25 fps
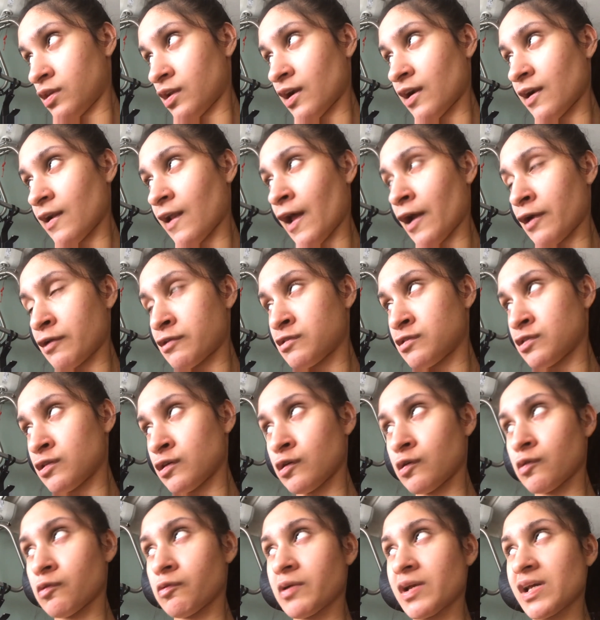They're like
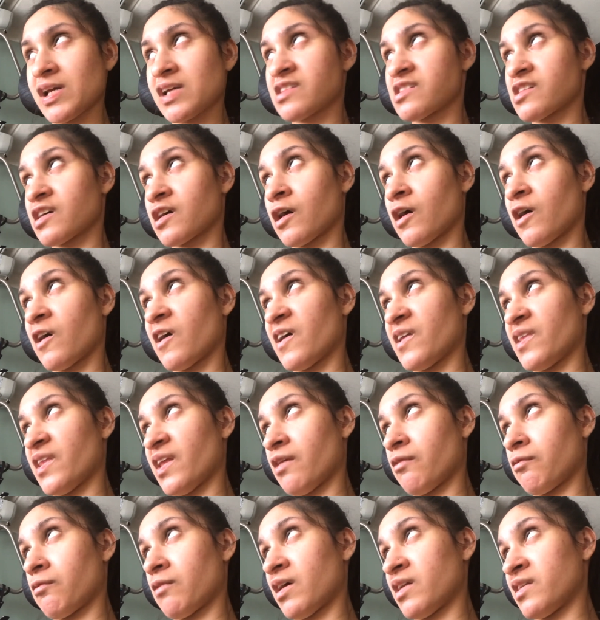2 weeks ago,
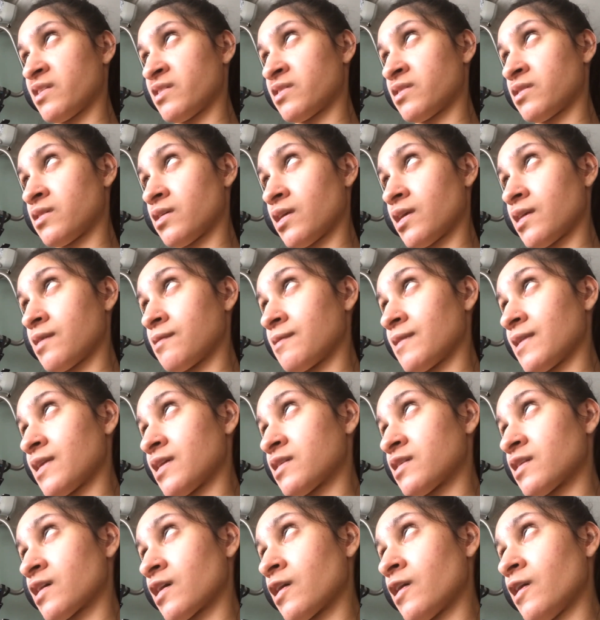and then one's 3
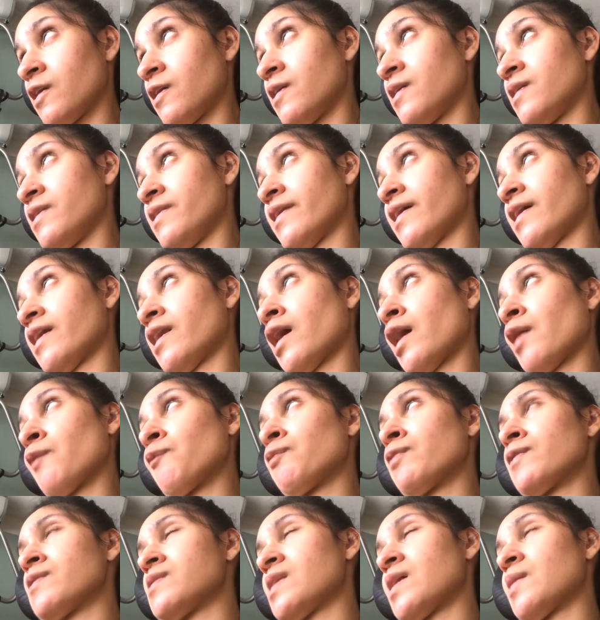weeks ago, and then
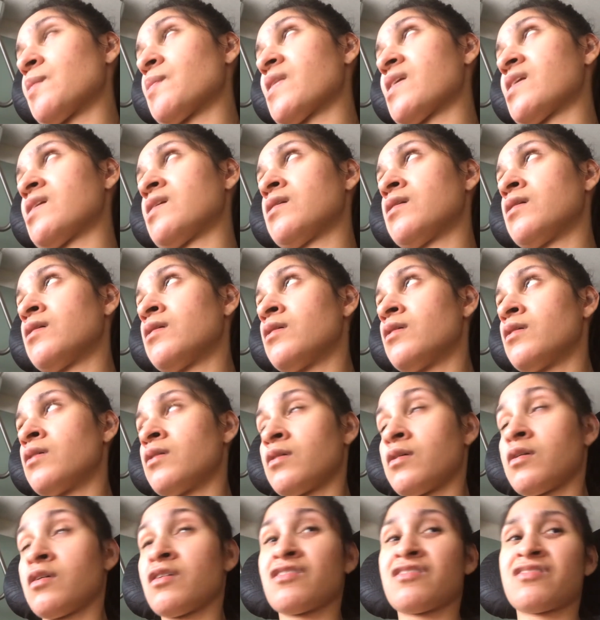I put them in
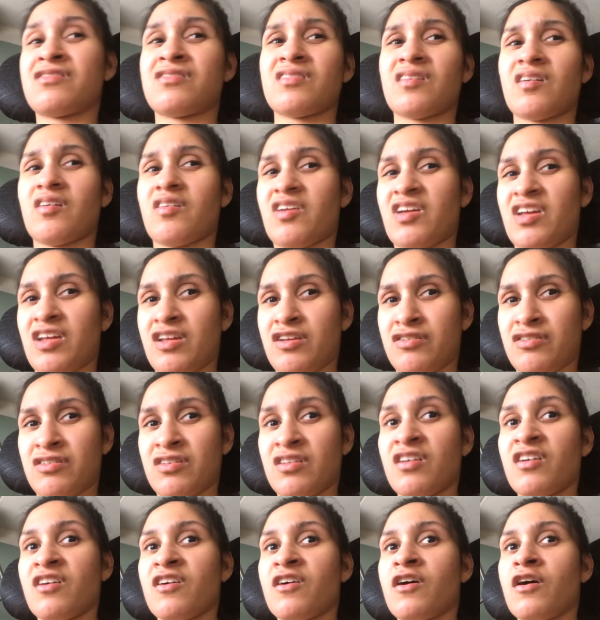
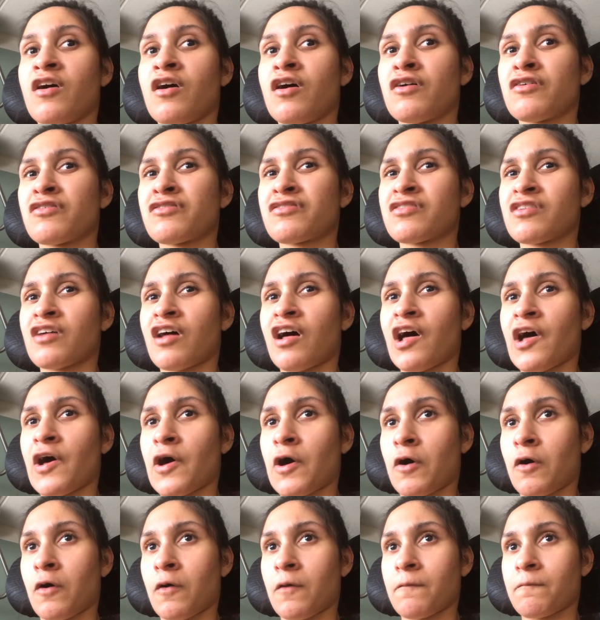series.
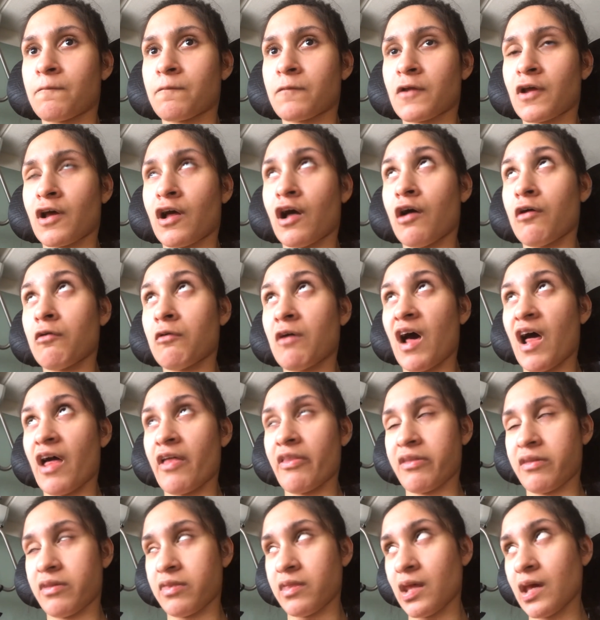So go
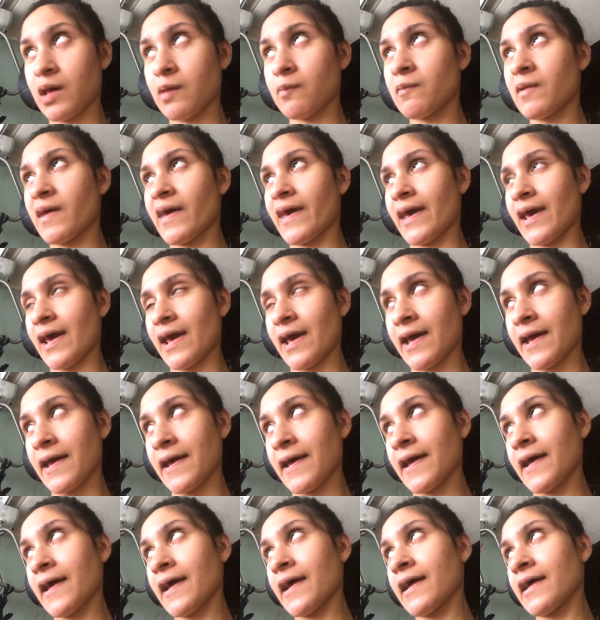watch them,
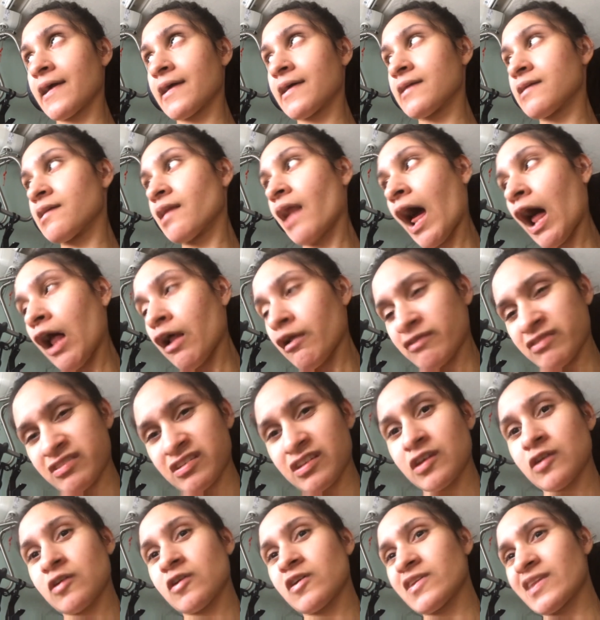and I'll
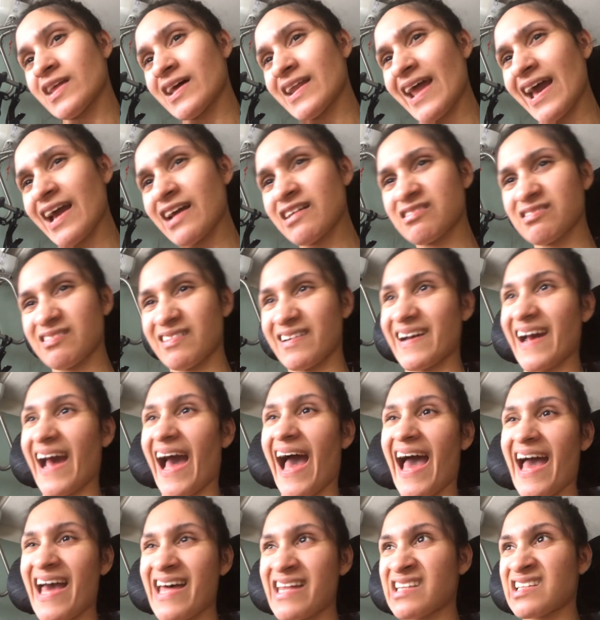see you in the next
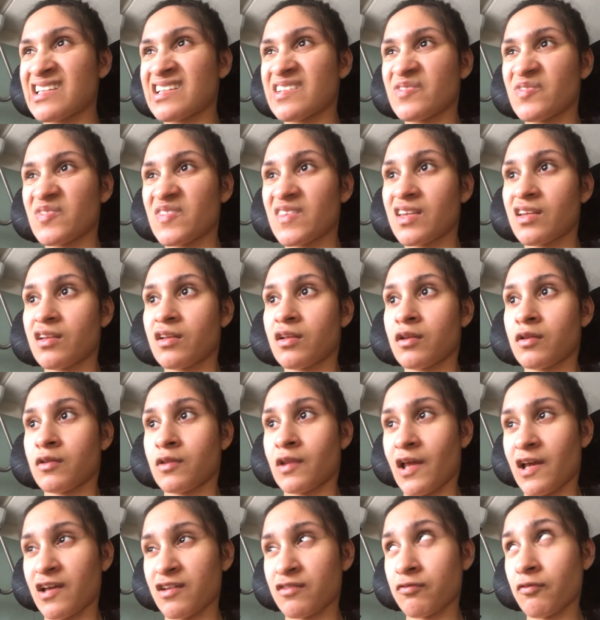one, guys.
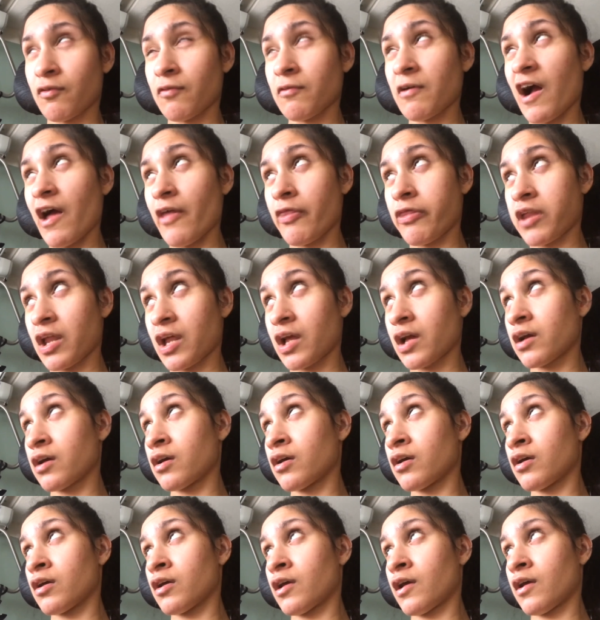Thanks for
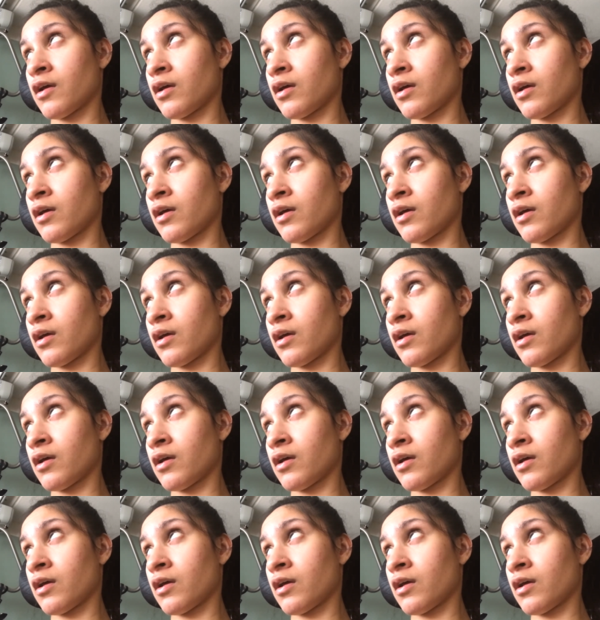watching.